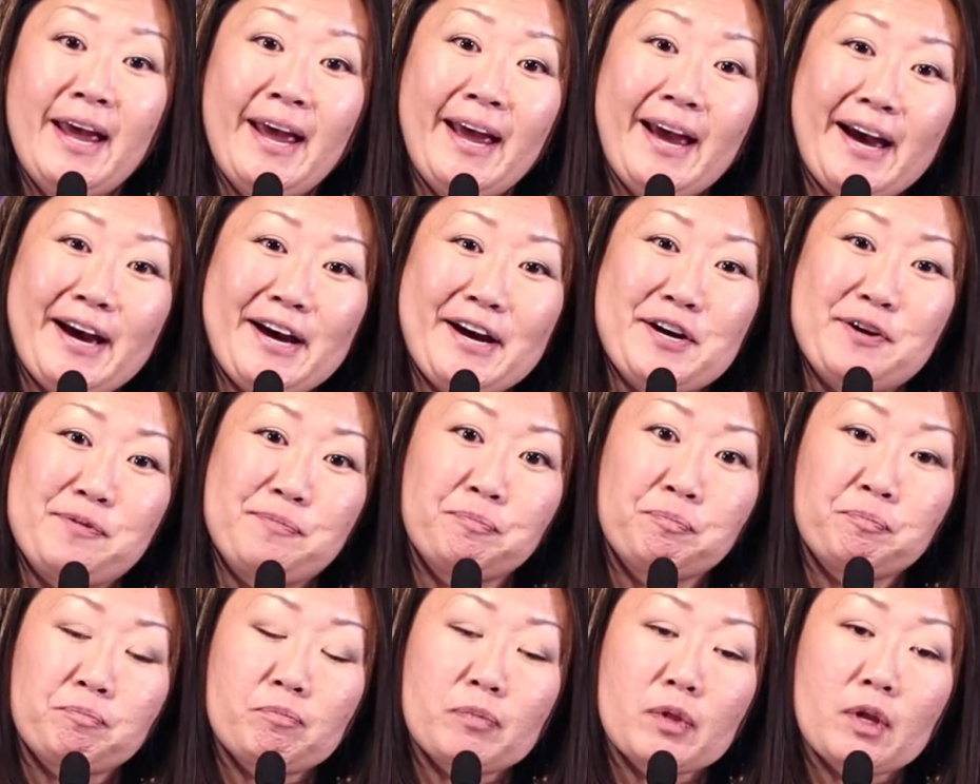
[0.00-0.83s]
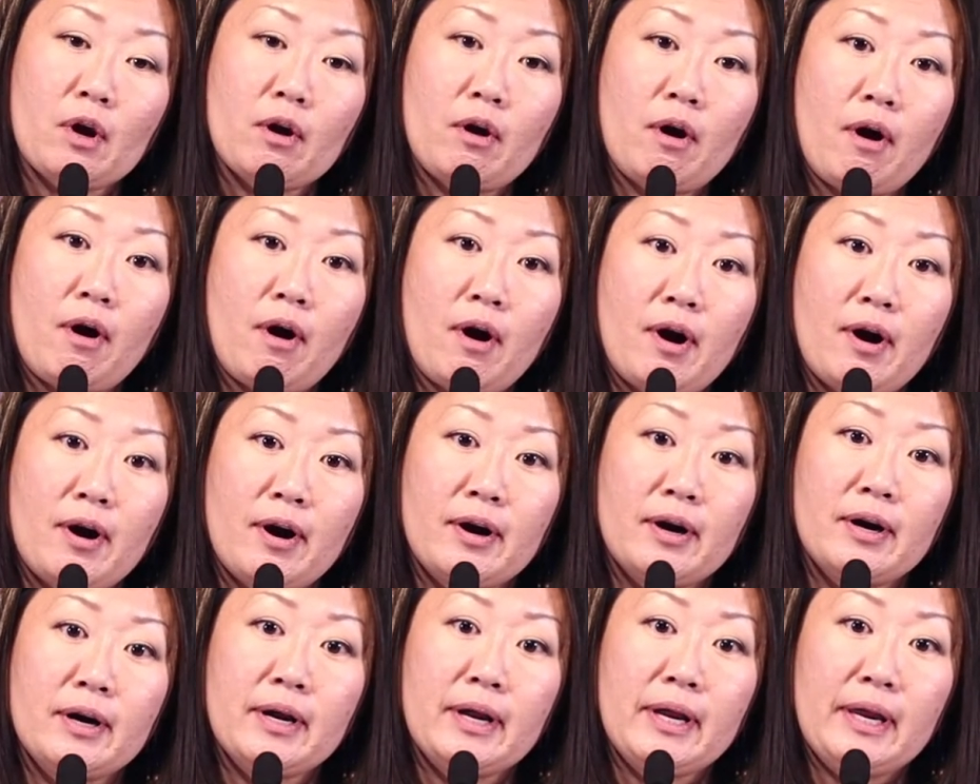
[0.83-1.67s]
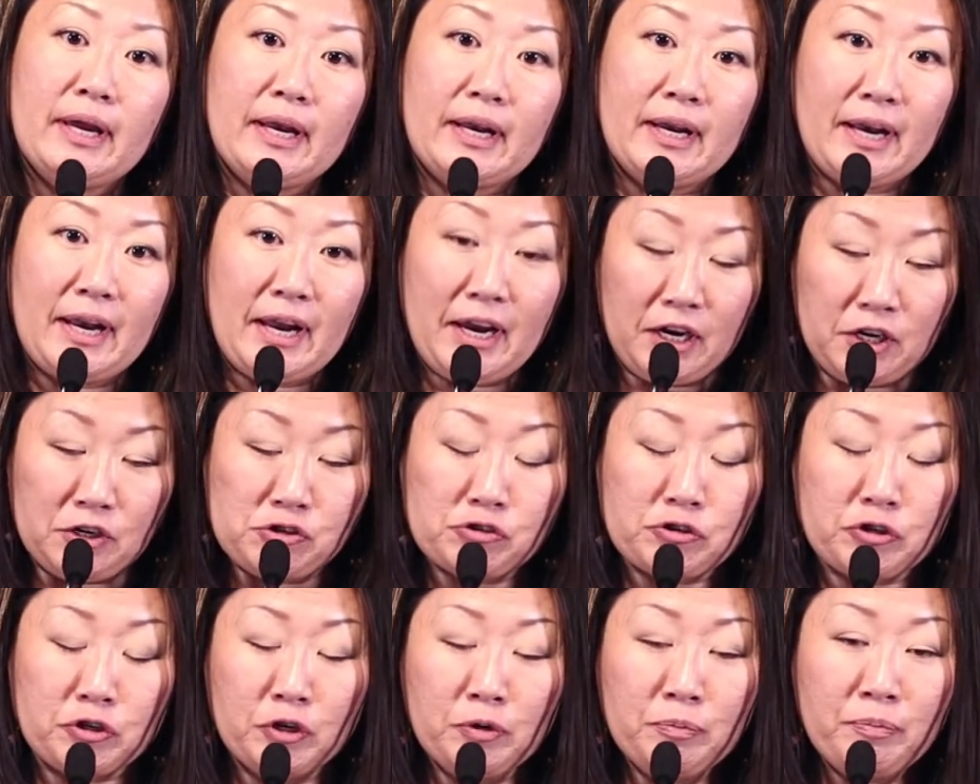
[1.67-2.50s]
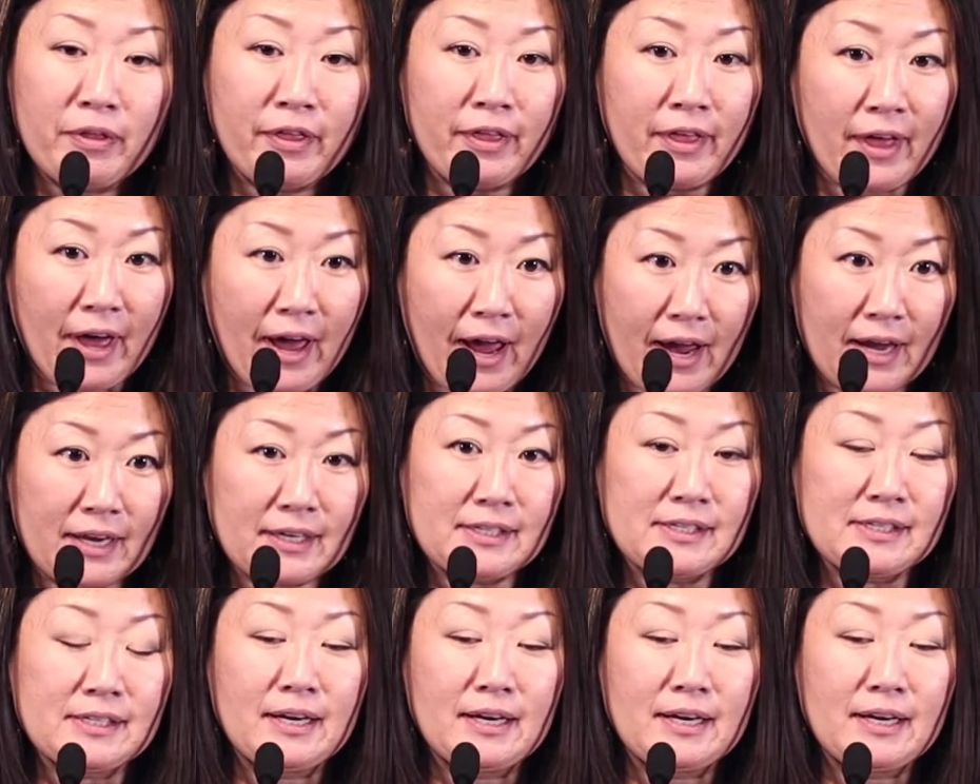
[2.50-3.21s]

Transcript: are in an age group that